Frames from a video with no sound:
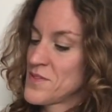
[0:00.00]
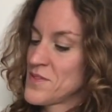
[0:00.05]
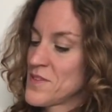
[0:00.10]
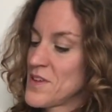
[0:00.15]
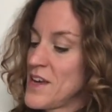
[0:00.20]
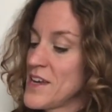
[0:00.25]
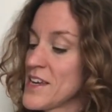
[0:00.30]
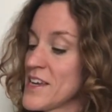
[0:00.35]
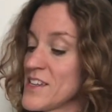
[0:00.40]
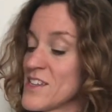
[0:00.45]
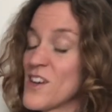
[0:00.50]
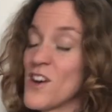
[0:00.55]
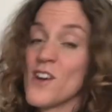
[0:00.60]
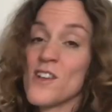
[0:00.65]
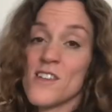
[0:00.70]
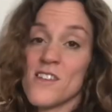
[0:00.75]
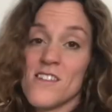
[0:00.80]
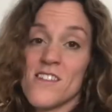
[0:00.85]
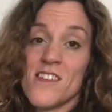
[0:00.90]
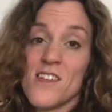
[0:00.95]
I can
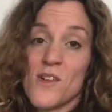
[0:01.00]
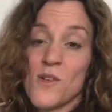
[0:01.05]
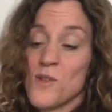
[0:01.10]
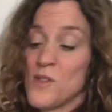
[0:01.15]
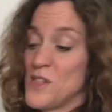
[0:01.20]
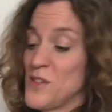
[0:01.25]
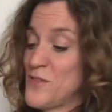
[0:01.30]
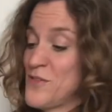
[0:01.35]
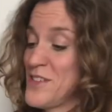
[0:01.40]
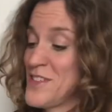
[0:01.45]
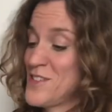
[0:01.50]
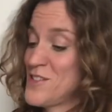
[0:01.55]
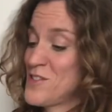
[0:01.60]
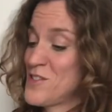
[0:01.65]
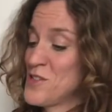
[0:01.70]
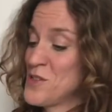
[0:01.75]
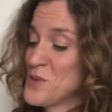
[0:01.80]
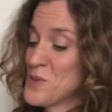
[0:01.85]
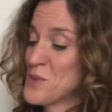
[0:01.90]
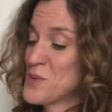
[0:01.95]
honestly only fit
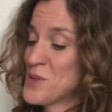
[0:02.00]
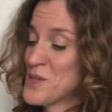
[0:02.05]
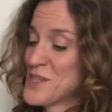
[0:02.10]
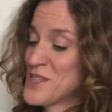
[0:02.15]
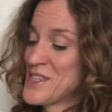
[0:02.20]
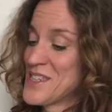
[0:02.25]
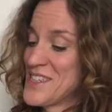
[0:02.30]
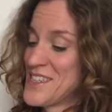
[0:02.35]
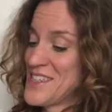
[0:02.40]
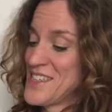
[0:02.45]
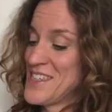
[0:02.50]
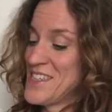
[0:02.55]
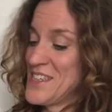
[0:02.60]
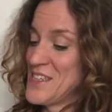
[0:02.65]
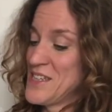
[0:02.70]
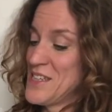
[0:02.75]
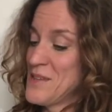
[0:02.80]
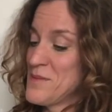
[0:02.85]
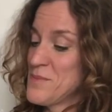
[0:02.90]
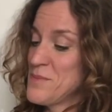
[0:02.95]
2.
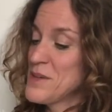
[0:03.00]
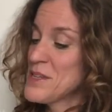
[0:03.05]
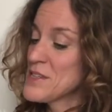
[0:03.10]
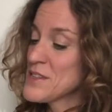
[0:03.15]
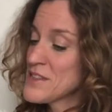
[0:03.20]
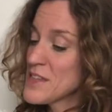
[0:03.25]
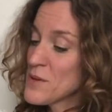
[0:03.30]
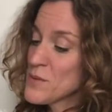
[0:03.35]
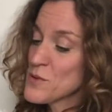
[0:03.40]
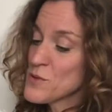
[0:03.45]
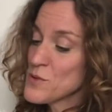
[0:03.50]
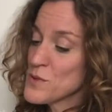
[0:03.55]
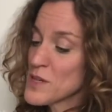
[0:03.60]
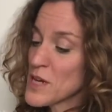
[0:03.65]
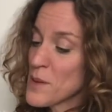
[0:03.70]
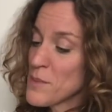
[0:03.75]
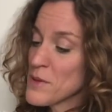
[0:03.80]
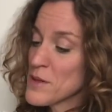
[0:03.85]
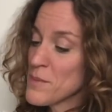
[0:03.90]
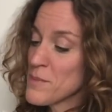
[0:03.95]
But then we'll do a
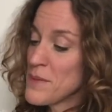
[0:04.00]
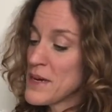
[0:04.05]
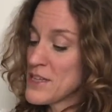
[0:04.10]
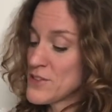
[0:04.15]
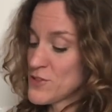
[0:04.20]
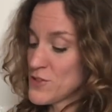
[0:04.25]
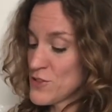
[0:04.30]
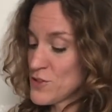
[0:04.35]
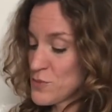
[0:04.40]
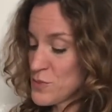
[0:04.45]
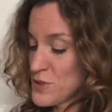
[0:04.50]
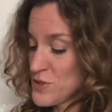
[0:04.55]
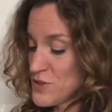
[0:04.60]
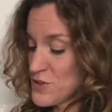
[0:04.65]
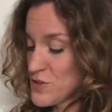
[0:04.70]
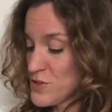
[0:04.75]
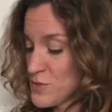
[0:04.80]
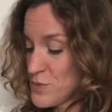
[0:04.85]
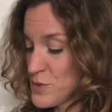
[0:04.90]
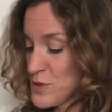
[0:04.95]
couple of batches, which
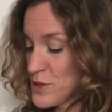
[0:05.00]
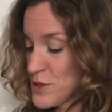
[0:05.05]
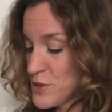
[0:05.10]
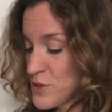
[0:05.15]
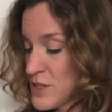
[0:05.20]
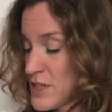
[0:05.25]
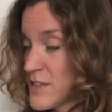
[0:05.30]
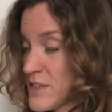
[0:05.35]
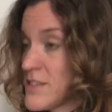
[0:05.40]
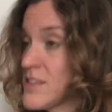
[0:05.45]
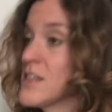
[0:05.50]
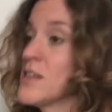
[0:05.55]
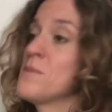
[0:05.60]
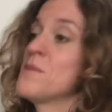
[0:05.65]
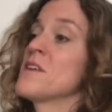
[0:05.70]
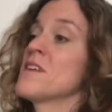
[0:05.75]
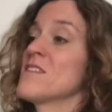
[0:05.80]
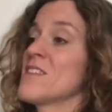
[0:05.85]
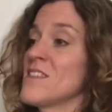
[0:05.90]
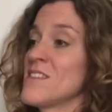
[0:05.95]
is a really good idea
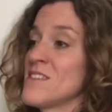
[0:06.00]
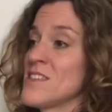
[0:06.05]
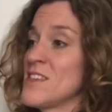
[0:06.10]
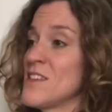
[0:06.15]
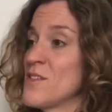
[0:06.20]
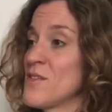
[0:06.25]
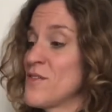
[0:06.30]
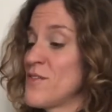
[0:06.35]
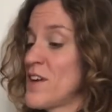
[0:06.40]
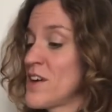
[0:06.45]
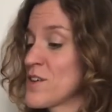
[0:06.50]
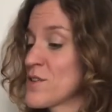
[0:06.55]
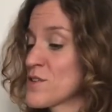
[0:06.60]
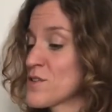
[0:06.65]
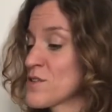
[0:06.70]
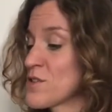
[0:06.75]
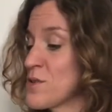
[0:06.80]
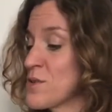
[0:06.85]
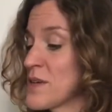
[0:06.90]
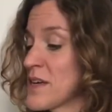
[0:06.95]
because I see the fire is
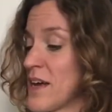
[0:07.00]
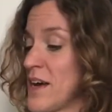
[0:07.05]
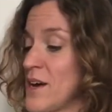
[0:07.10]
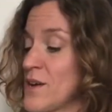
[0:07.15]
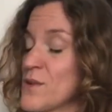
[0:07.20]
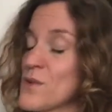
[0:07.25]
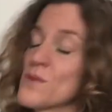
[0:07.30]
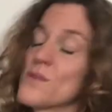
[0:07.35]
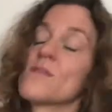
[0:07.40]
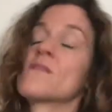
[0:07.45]
going out.